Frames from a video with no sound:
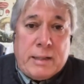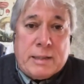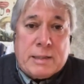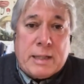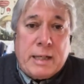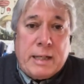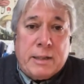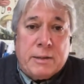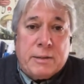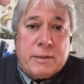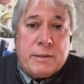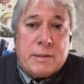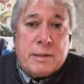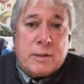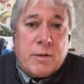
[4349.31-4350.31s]
at scale
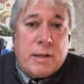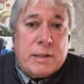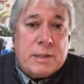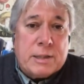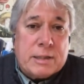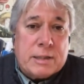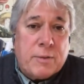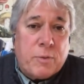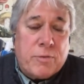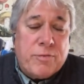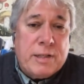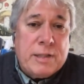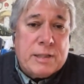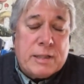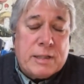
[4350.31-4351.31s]
to the crisis that we're
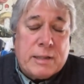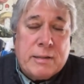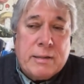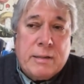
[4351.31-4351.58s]
facing?"